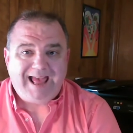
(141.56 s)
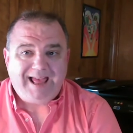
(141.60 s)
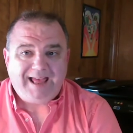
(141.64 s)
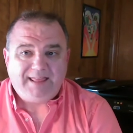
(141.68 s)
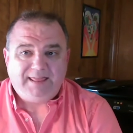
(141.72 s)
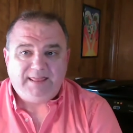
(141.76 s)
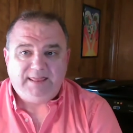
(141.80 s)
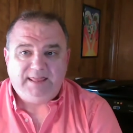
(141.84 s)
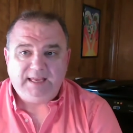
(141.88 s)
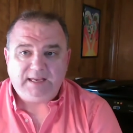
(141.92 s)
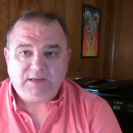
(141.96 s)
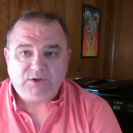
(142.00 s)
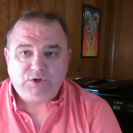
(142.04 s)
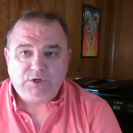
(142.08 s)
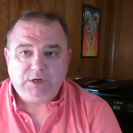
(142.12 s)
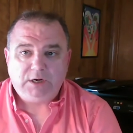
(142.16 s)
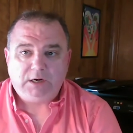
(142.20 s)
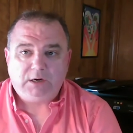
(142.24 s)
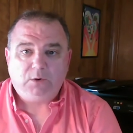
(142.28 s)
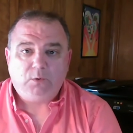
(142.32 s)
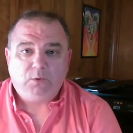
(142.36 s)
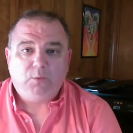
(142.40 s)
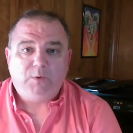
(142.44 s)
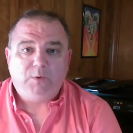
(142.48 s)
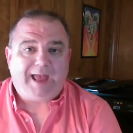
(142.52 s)
This
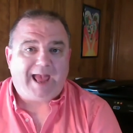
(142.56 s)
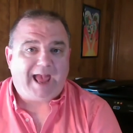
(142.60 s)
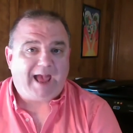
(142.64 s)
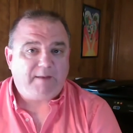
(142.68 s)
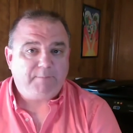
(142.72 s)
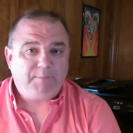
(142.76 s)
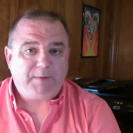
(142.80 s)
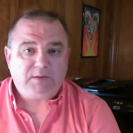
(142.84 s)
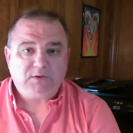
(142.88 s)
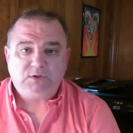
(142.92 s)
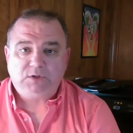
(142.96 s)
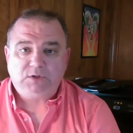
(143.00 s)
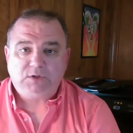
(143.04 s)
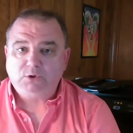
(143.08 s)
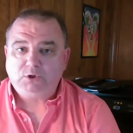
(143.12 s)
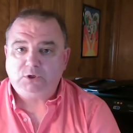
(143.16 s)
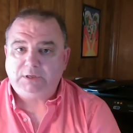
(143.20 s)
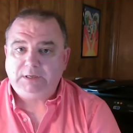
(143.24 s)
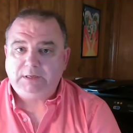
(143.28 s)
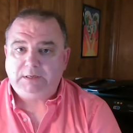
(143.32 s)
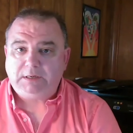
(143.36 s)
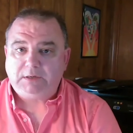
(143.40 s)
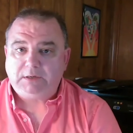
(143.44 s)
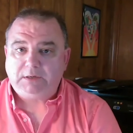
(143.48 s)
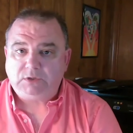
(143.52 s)
year, we have been
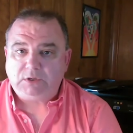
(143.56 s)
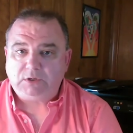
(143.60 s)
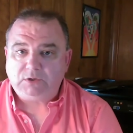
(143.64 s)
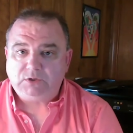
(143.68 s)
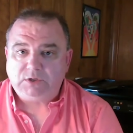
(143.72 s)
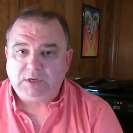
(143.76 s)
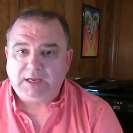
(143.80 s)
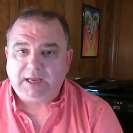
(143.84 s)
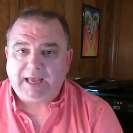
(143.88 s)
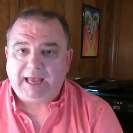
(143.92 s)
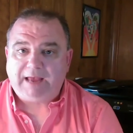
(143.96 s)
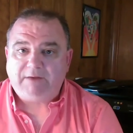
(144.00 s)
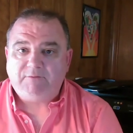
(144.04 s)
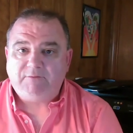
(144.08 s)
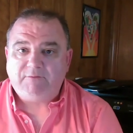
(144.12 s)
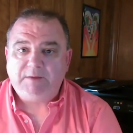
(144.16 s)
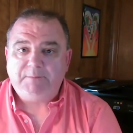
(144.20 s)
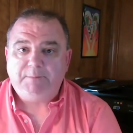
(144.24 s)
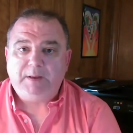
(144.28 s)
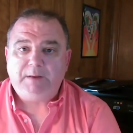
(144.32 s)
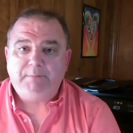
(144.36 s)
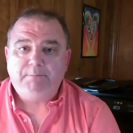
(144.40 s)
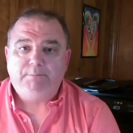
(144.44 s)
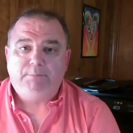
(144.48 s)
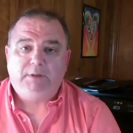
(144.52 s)
socially distancing, and
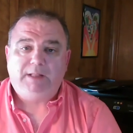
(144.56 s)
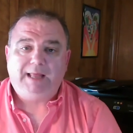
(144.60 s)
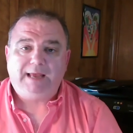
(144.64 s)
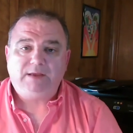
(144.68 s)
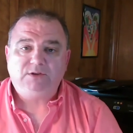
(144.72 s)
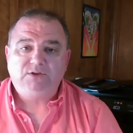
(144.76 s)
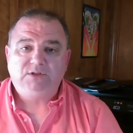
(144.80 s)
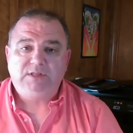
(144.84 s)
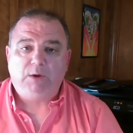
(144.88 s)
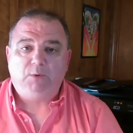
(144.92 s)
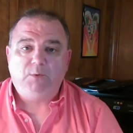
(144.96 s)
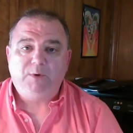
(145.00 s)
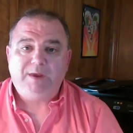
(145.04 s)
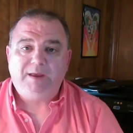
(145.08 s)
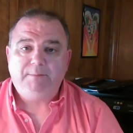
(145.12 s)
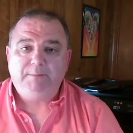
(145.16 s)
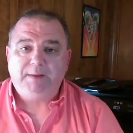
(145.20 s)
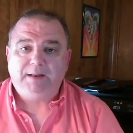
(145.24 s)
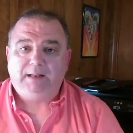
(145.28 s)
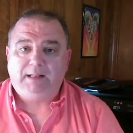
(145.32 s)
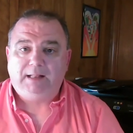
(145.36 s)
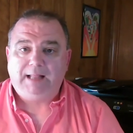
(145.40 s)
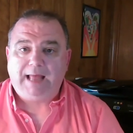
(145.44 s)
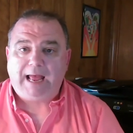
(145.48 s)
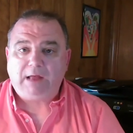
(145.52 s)
we've been blessed that we have
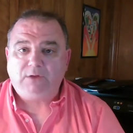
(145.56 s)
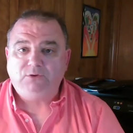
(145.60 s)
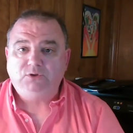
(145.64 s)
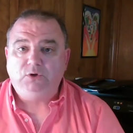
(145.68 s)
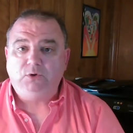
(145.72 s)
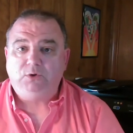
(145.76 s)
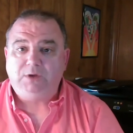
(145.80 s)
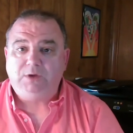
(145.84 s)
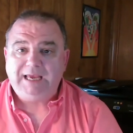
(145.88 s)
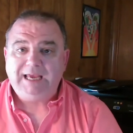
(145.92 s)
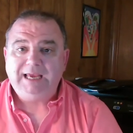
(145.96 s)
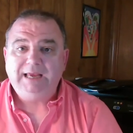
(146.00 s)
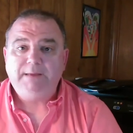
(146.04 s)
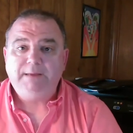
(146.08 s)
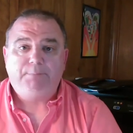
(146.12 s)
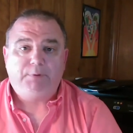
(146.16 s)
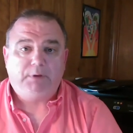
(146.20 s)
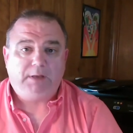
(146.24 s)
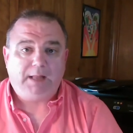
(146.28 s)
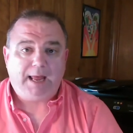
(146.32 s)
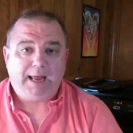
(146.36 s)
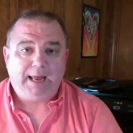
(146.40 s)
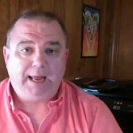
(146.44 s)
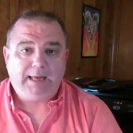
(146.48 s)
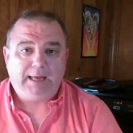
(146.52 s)
been allowed to keep
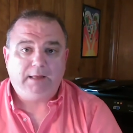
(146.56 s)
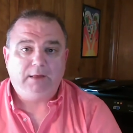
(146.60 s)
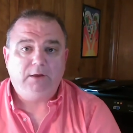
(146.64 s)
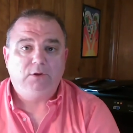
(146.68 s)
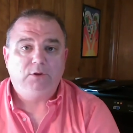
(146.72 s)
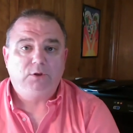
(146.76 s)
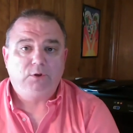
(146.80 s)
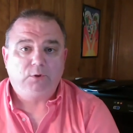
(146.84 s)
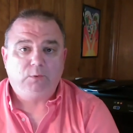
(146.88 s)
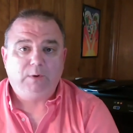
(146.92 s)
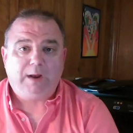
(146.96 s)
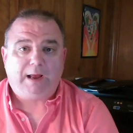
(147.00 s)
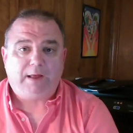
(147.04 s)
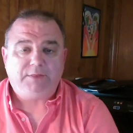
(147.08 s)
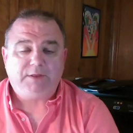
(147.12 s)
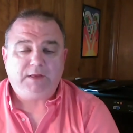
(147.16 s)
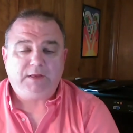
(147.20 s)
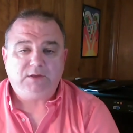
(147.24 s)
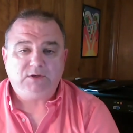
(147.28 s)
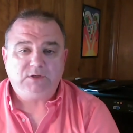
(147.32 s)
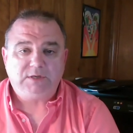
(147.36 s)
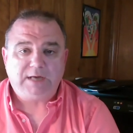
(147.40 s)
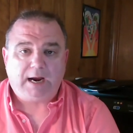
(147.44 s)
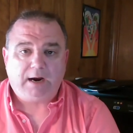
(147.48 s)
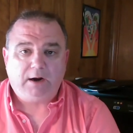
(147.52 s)
playing throughout the
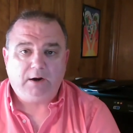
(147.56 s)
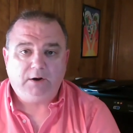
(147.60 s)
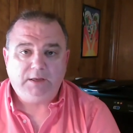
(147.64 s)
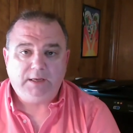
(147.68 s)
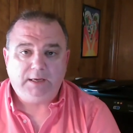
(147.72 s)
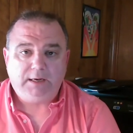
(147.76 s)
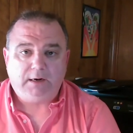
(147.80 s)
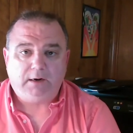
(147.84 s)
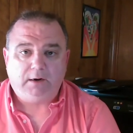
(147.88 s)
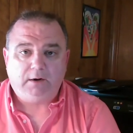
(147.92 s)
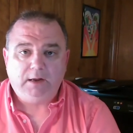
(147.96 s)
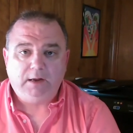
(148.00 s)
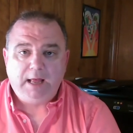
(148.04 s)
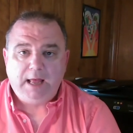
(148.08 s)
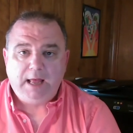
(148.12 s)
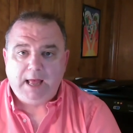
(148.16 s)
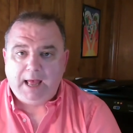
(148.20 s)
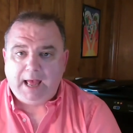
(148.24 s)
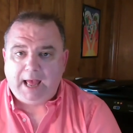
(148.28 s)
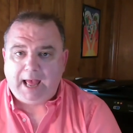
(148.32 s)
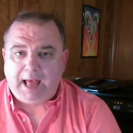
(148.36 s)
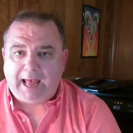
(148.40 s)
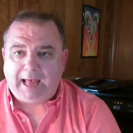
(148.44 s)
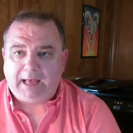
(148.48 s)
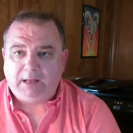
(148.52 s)
entire year.
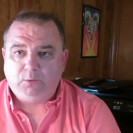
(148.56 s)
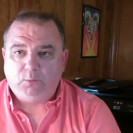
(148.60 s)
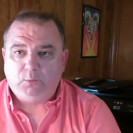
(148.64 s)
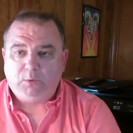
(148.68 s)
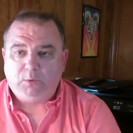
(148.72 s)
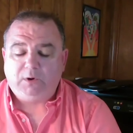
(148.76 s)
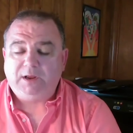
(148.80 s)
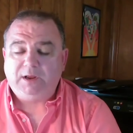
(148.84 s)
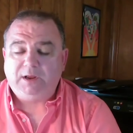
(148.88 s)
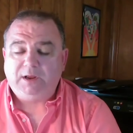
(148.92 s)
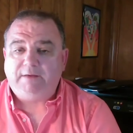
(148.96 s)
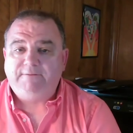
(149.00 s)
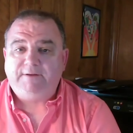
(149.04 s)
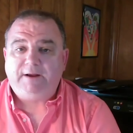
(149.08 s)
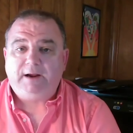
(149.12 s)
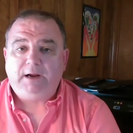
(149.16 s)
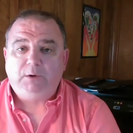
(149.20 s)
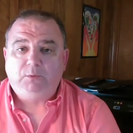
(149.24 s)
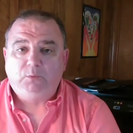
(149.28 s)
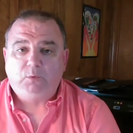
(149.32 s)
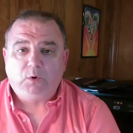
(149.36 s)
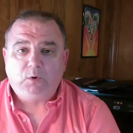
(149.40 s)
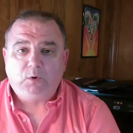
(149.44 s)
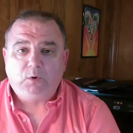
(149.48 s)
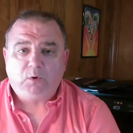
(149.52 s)
And we're in a very
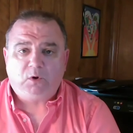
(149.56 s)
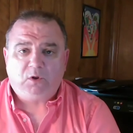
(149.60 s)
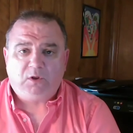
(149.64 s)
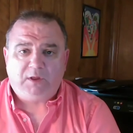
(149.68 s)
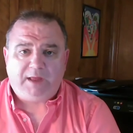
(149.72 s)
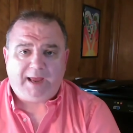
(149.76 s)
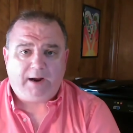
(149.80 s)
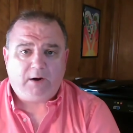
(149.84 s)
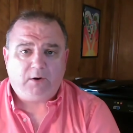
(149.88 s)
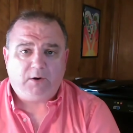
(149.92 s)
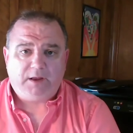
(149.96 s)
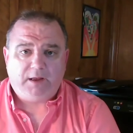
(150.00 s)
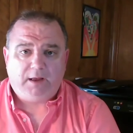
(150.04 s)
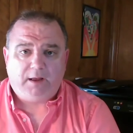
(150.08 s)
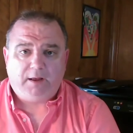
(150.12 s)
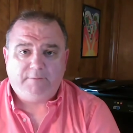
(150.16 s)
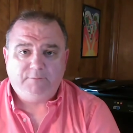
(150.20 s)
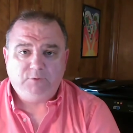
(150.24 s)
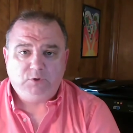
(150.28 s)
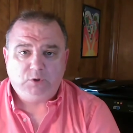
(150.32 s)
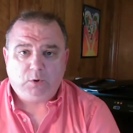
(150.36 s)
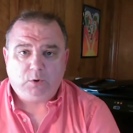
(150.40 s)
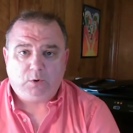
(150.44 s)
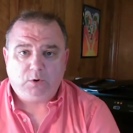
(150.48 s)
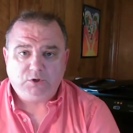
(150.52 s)
rural area of
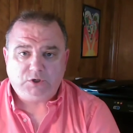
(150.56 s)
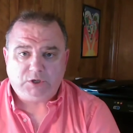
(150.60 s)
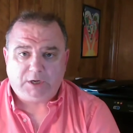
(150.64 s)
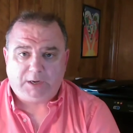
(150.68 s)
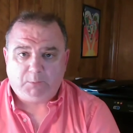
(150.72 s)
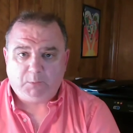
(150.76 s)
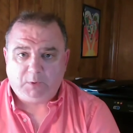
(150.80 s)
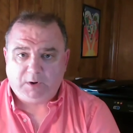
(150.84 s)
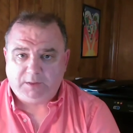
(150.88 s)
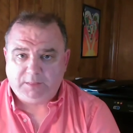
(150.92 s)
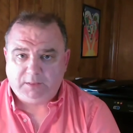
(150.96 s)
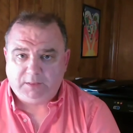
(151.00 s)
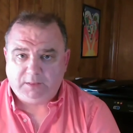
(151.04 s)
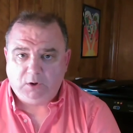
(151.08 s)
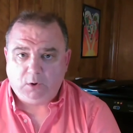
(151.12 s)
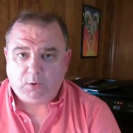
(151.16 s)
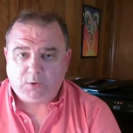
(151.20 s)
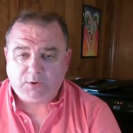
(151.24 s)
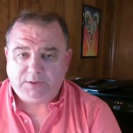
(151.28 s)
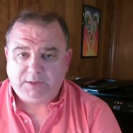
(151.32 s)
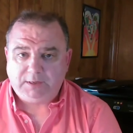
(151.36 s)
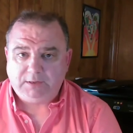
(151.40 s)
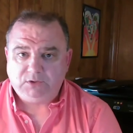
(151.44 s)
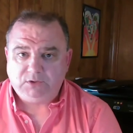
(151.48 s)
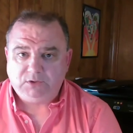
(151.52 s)
Georgia. We're in the
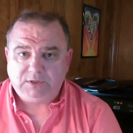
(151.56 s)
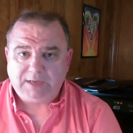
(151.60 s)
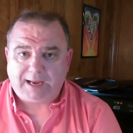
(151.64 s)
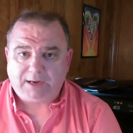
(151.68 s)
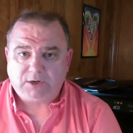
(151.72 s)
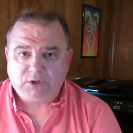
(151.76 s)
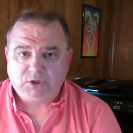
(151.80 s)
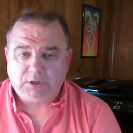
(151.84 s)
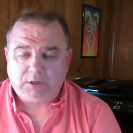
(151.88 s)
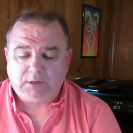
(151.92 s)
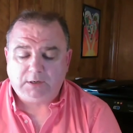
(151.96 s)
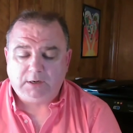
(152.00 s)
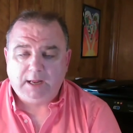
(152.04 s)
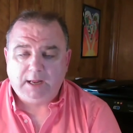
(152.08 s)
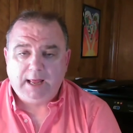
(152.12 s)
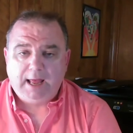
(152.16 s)
Northeast section.